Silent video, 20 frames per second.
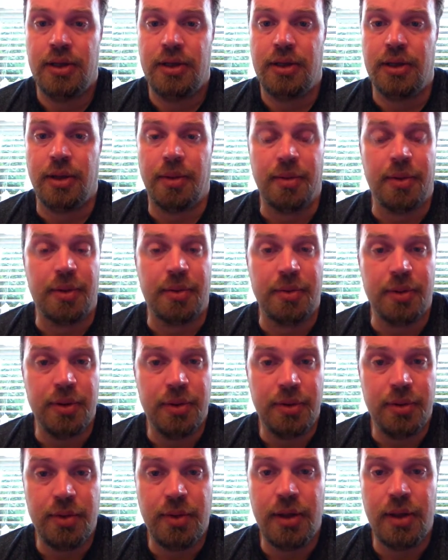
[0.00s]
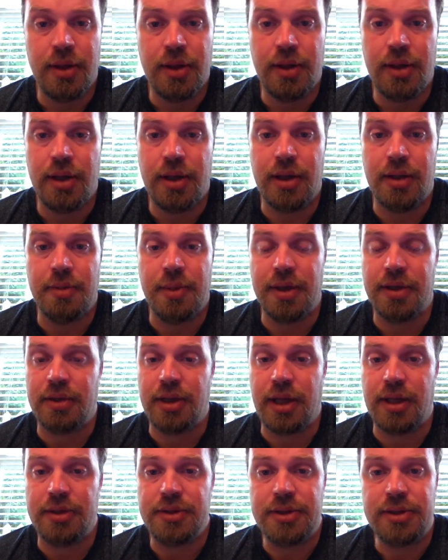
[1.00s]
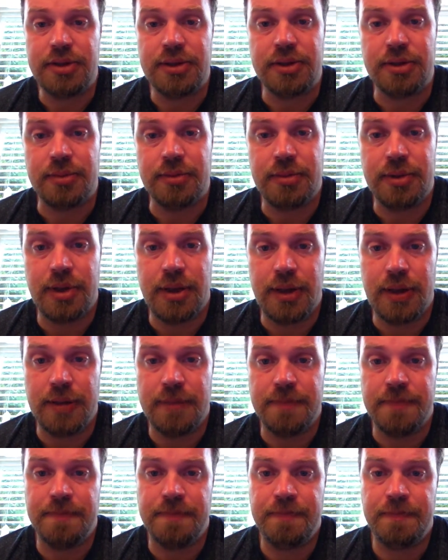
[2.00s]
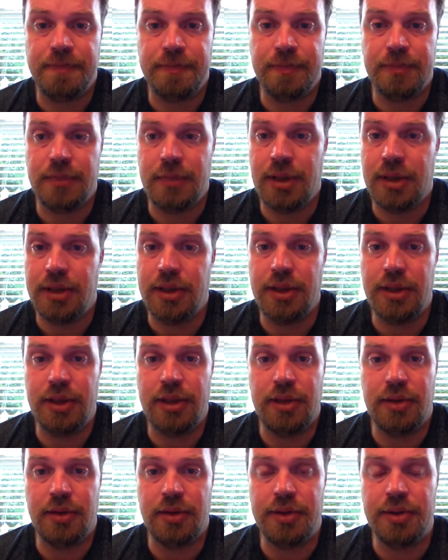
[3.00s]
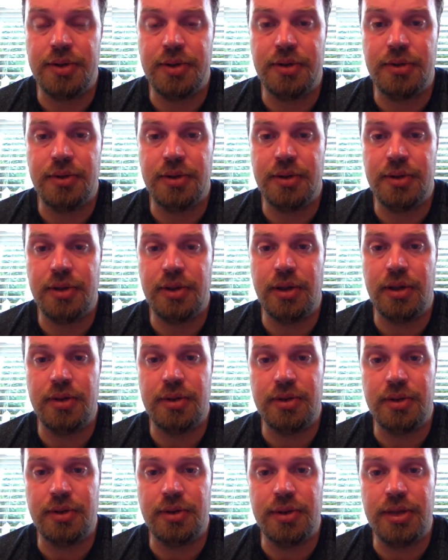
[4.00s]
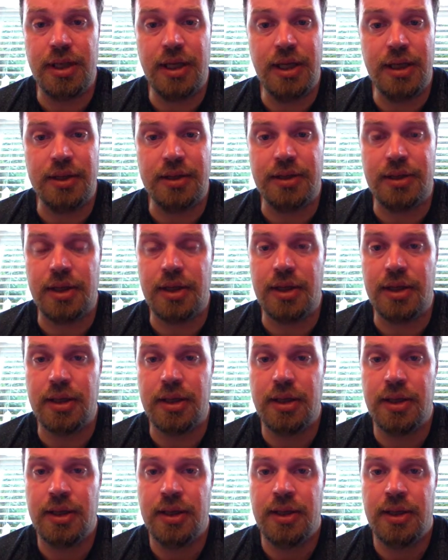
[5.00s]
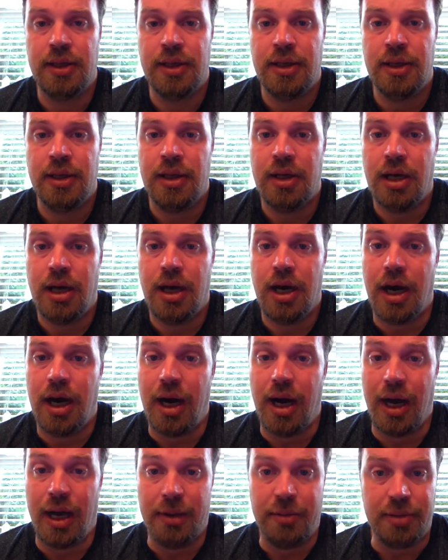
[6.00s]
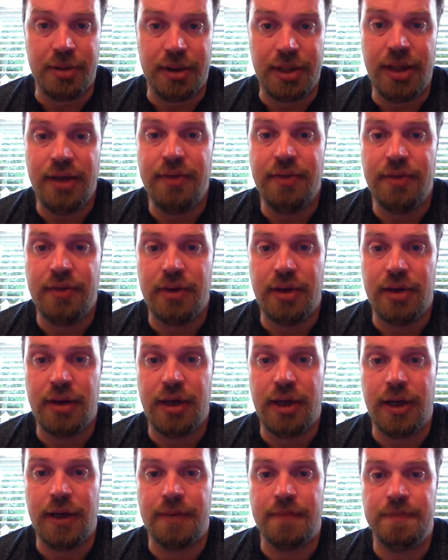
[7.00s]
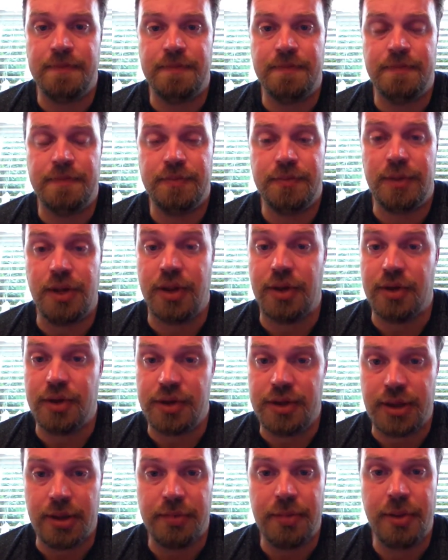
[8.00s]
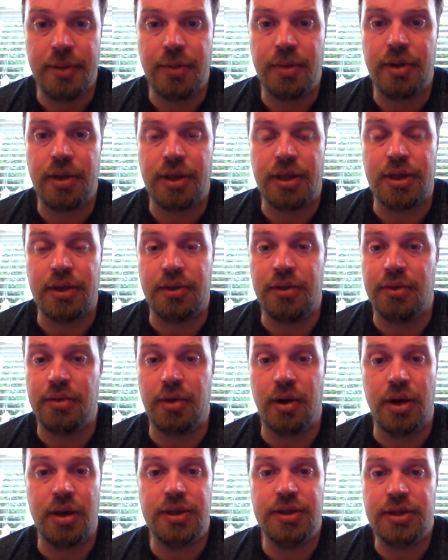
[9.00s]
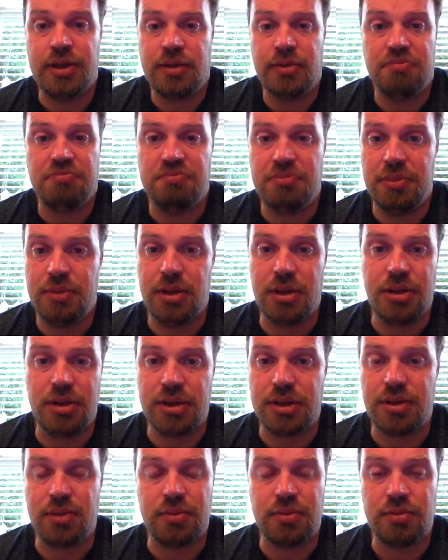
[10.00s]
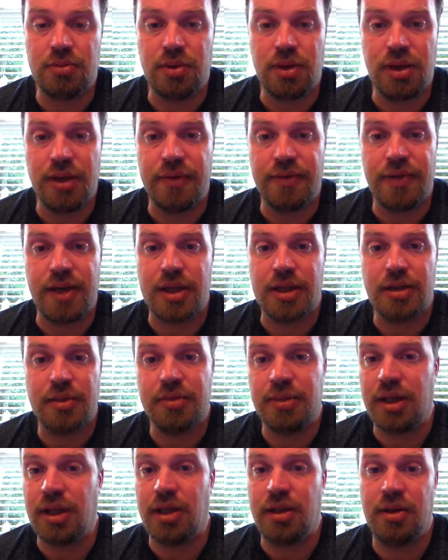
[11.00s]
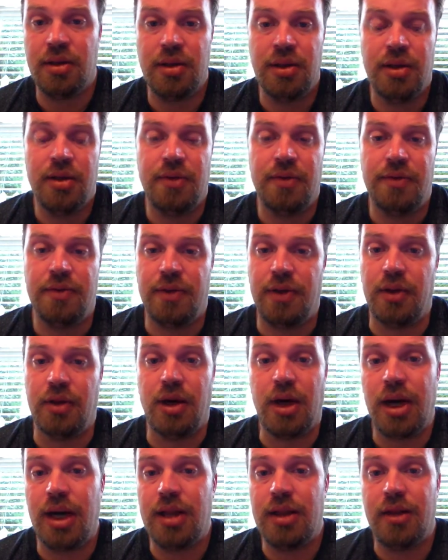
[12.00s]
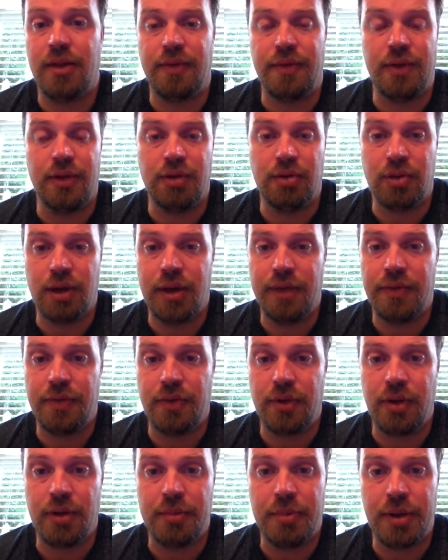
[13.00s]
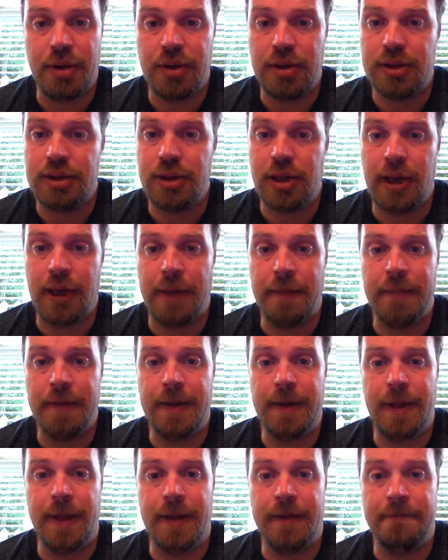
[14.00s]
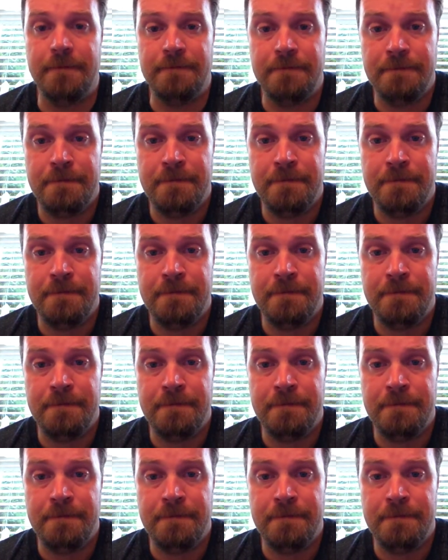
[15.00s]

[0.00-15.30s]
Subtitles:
come through the mental health system in those two states. I believe that there's some people that could do drugs and it doesn't really affect them. They feel high, they feel great for a period of time, and then